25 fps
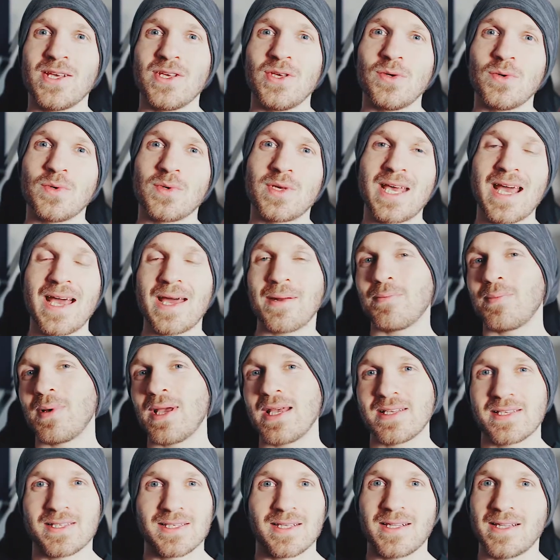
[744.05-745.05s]
You get
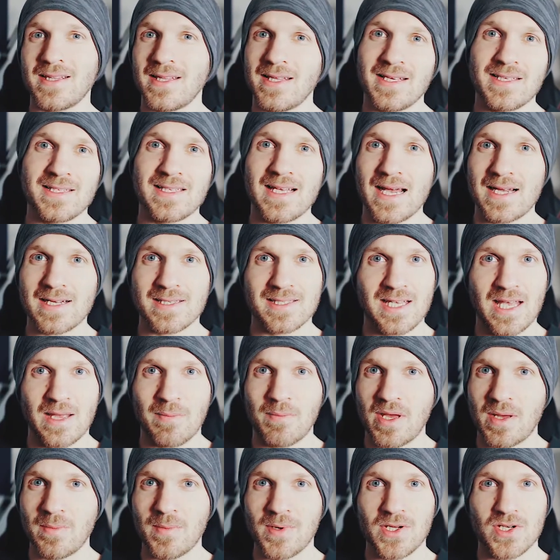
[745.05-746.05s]
basically the exact
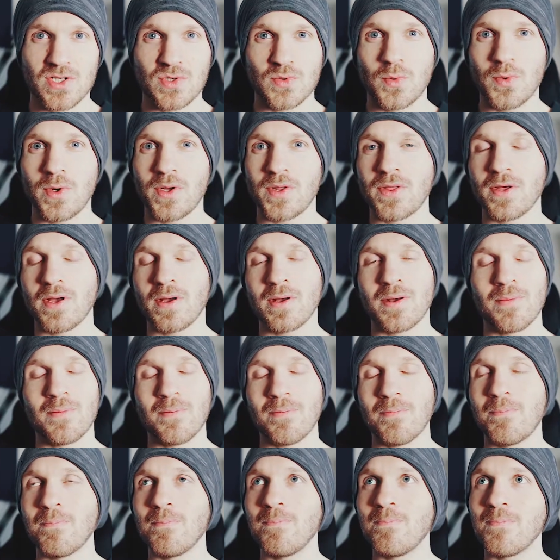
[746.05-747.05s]
same image with
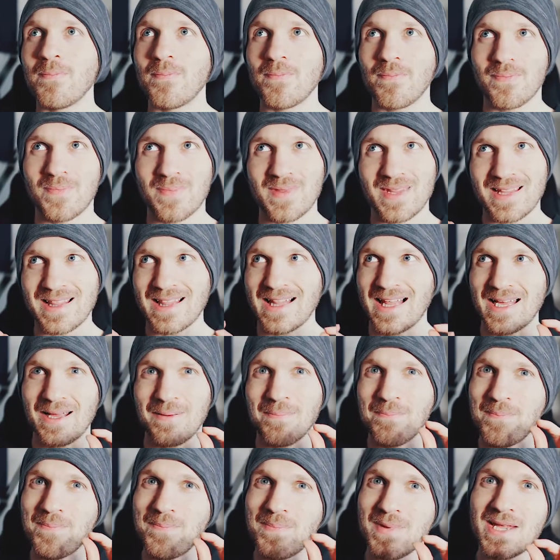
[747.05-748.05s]

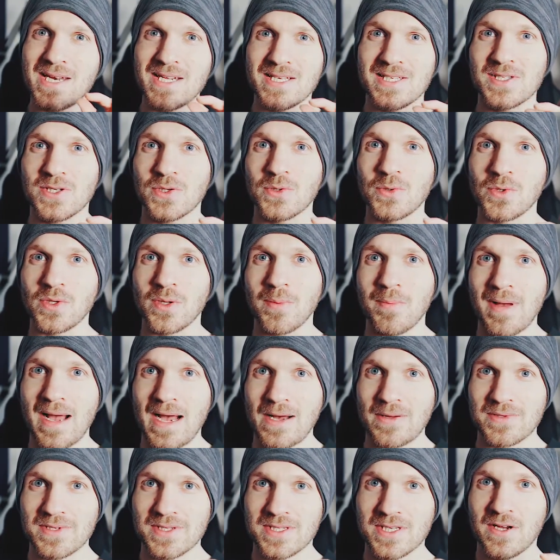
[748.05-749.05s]
like minuscule
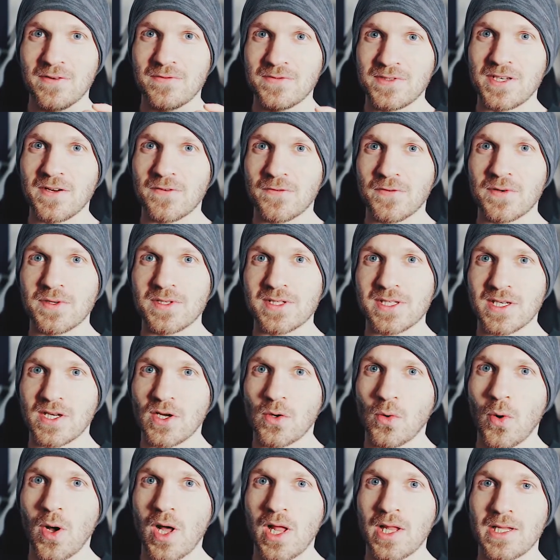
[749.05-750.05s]
amounts of difference in
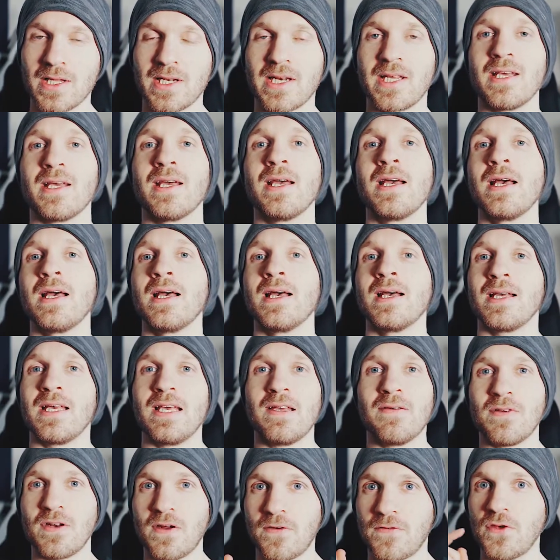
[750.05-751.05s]
quality.
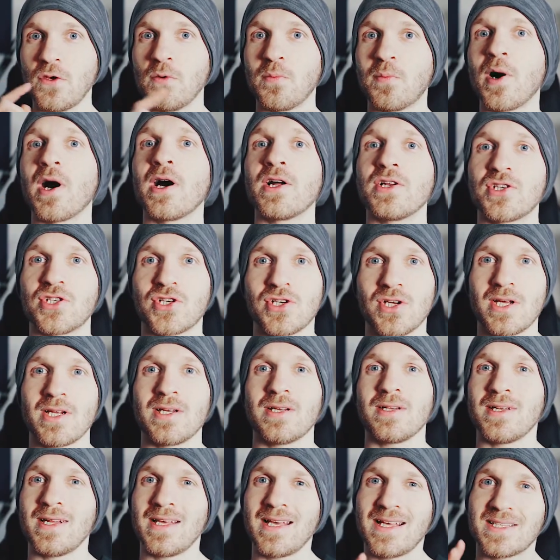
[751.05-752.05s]
Even if you punch
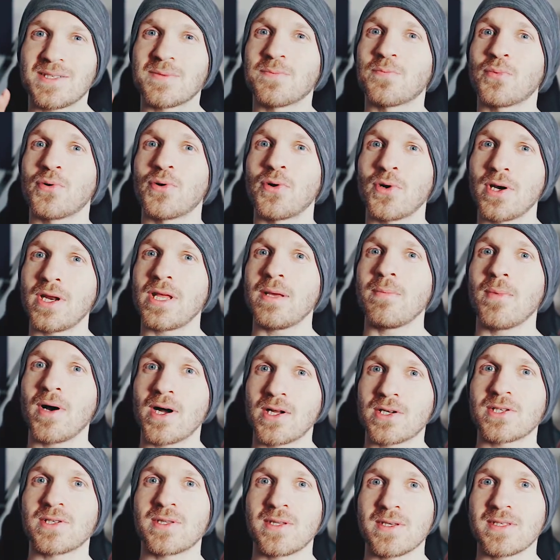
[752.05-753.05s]
in, it's pretty
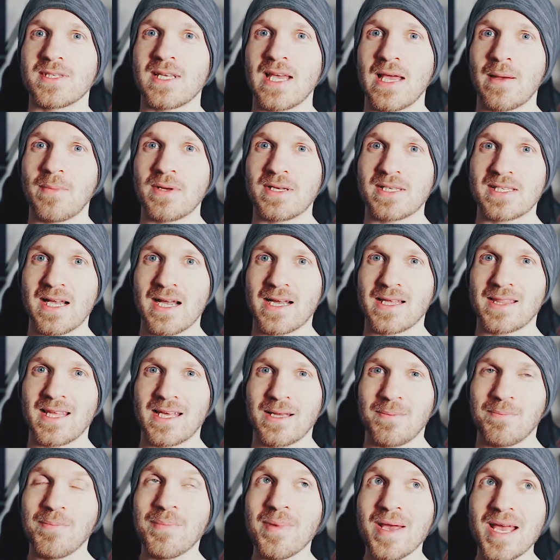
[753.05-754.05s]
much the same exact
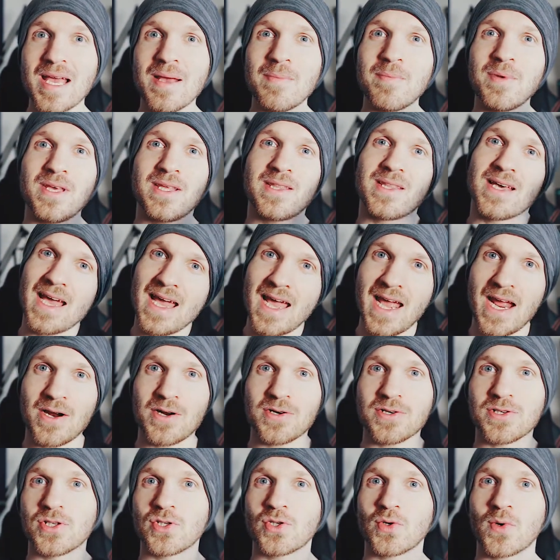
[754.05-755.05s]
thing. Maybe the
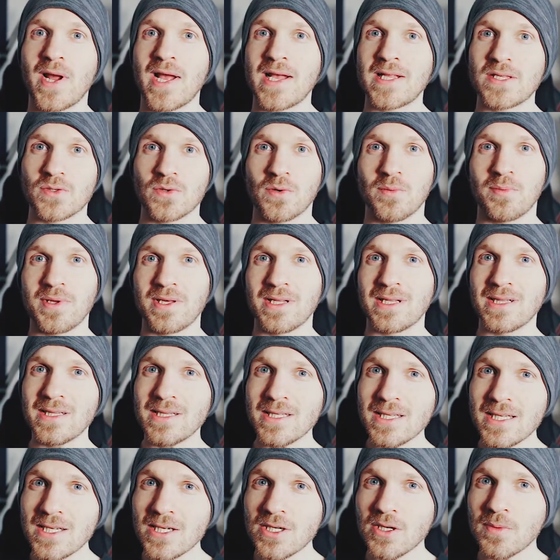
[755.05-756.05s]
hair strands will be a
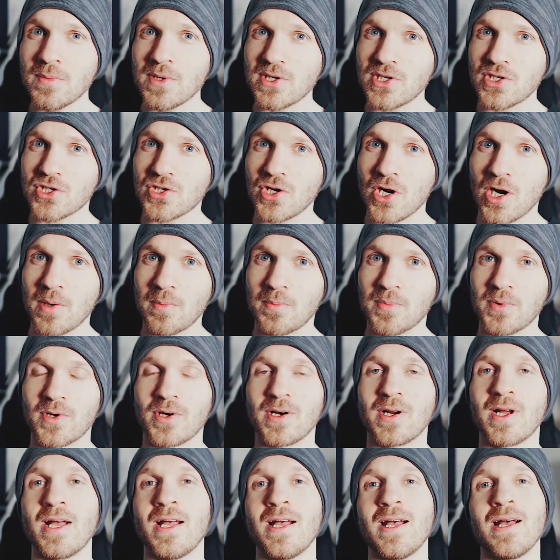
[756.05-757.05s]
little bit
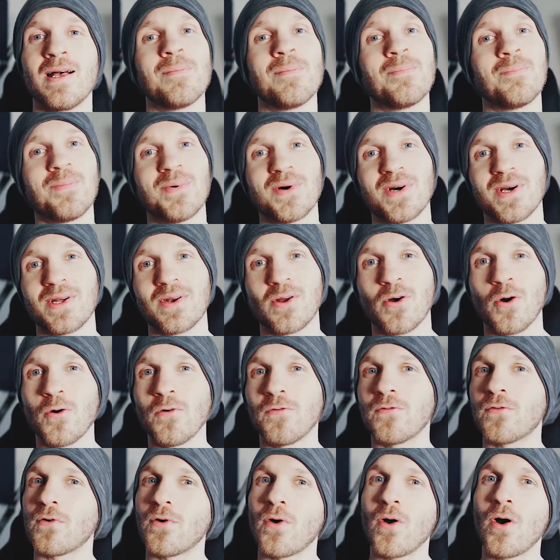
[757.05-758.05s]
sharper, but
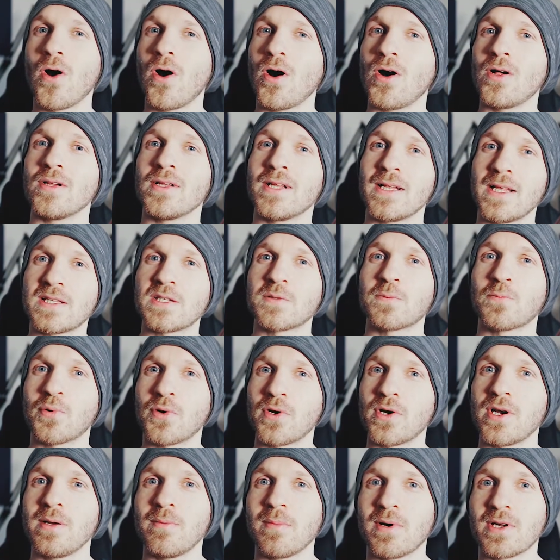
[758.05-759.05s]
overall it's
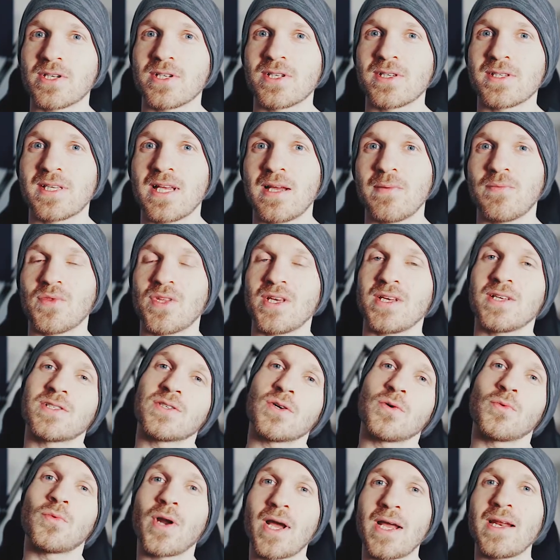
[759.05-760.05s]
pretty much the same thing.
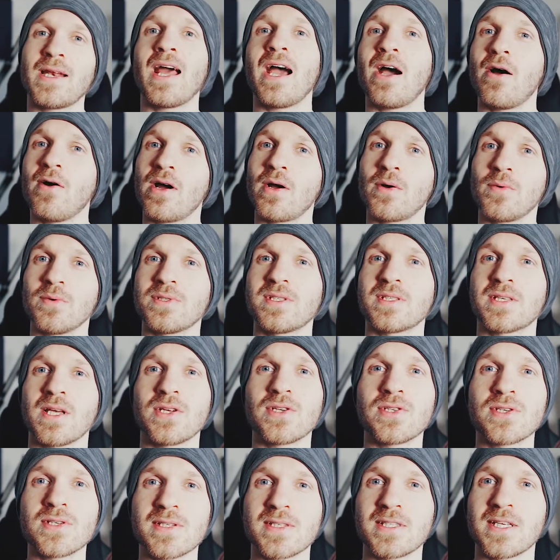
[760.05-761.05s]
So right now I would say
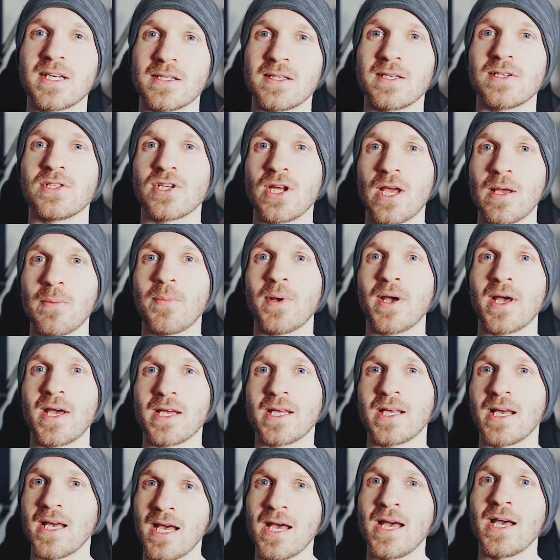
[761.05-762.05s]
just stick to
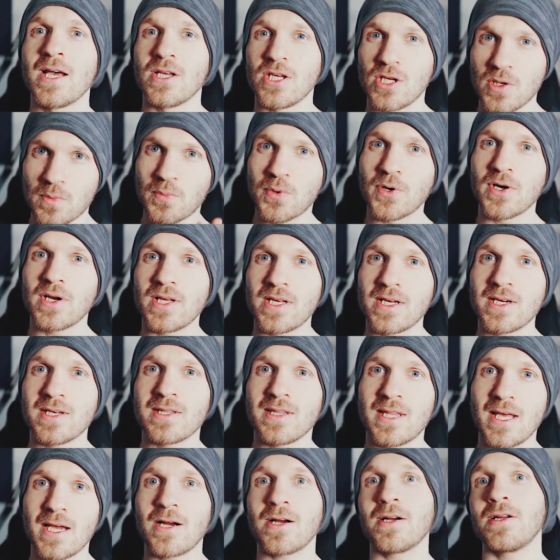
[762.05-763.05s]
JPEG. You're pretty
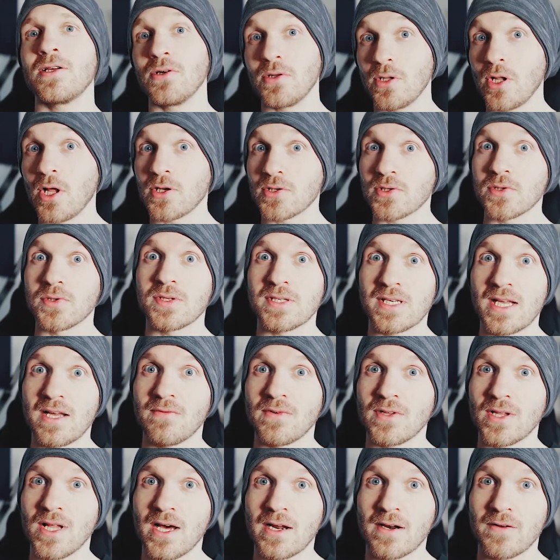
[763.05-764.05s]
good there. You'll also
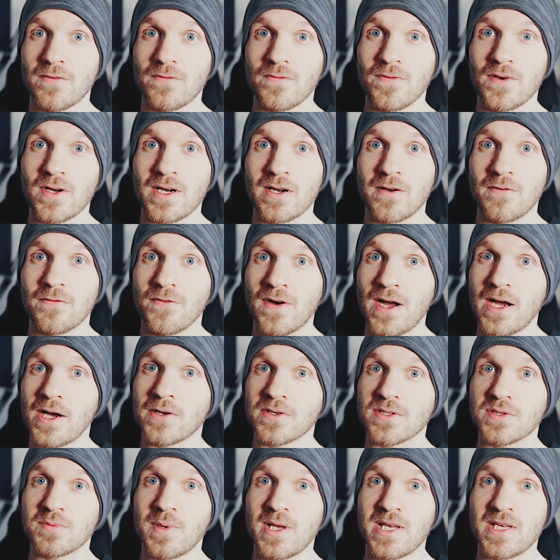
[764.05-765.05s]
save a lot of
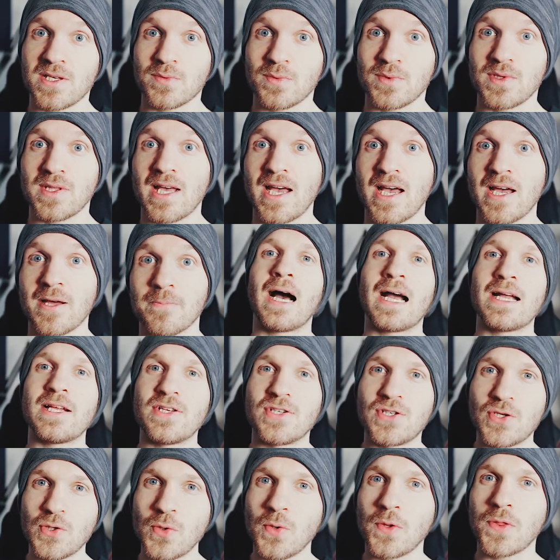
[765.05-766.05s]
file space with that. I
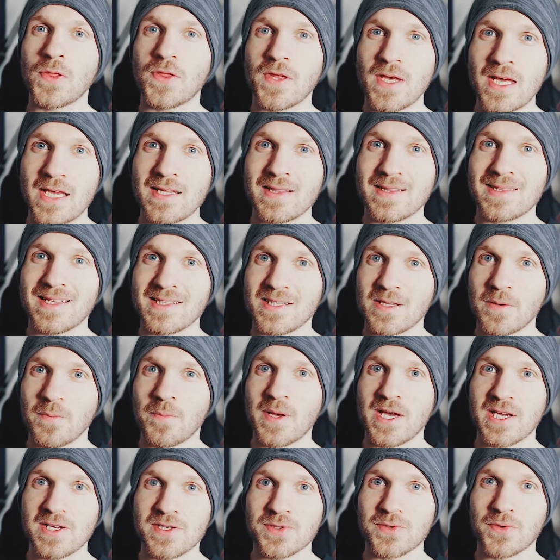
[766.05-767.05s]
do think that the
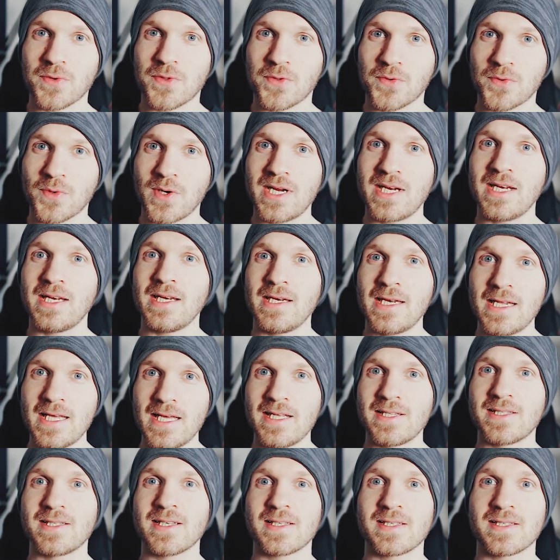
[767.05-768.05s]
Pixel 3
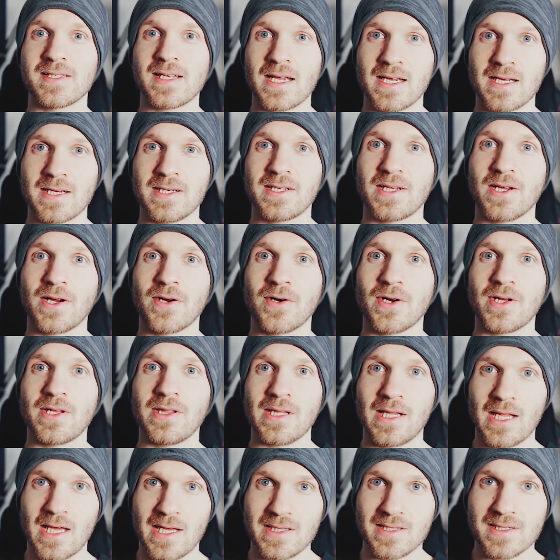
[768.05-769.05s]
needs a secondary
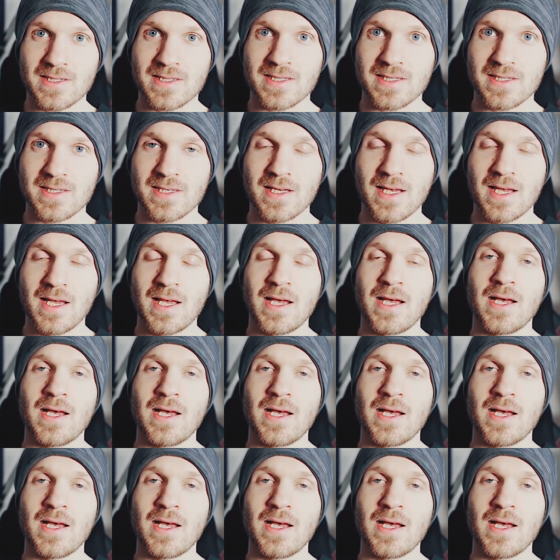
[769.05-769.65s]
lens.